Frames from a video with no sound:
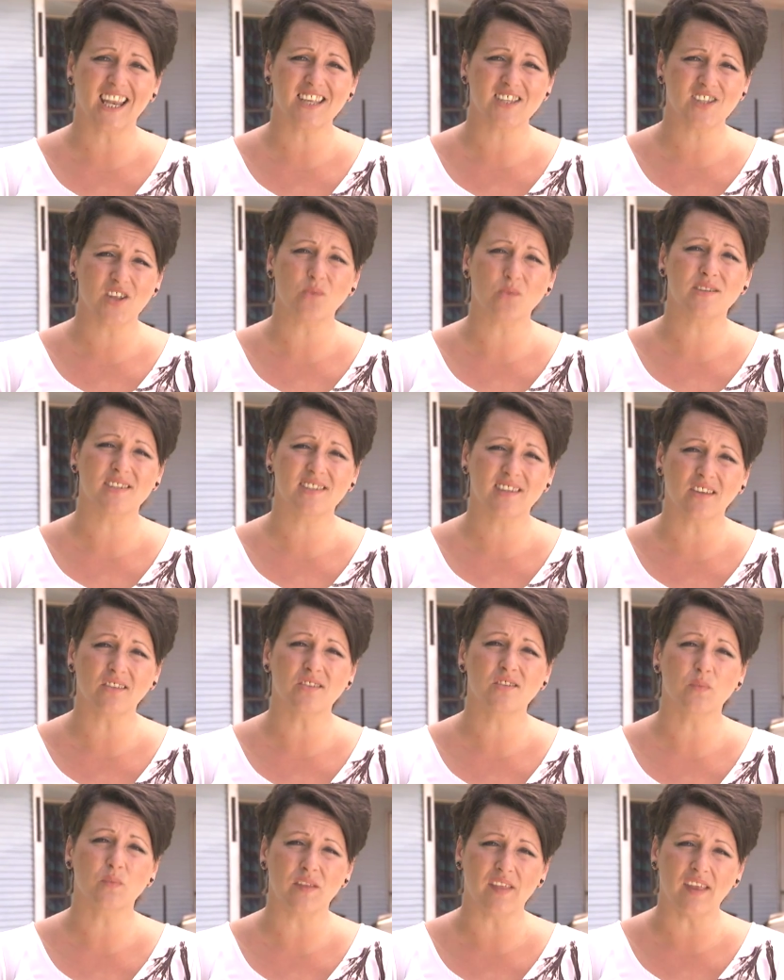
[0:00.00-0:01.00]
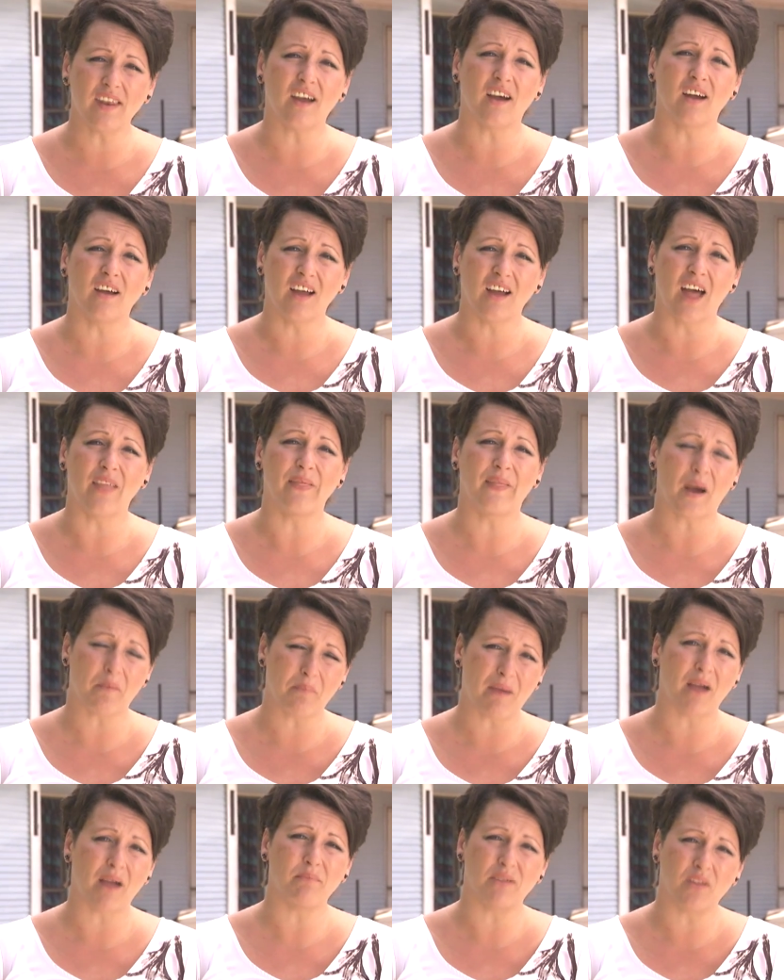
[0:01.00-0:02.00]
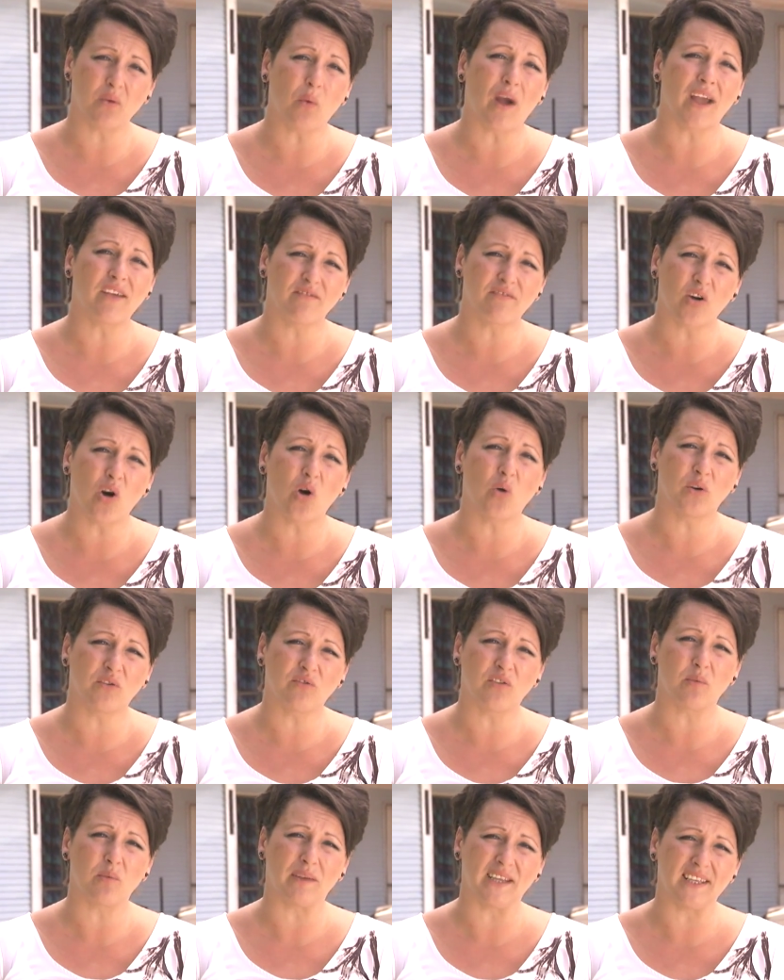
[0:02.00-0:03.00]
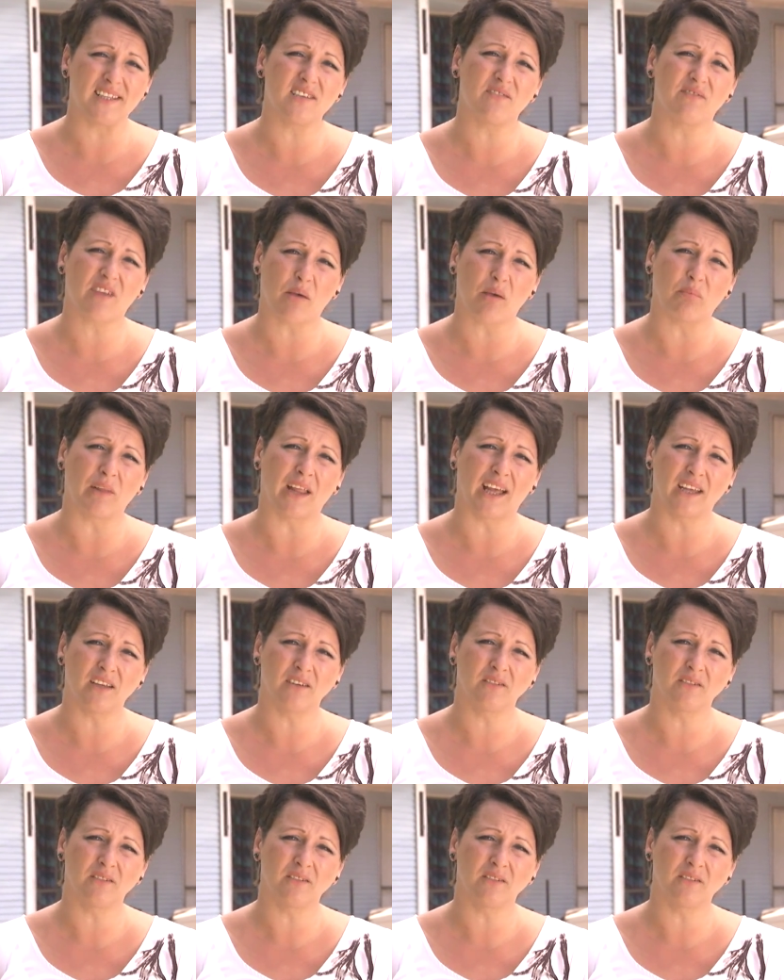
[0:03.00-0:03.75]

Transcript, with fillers: has those skills within her and that might be the way forward for the Beatty family.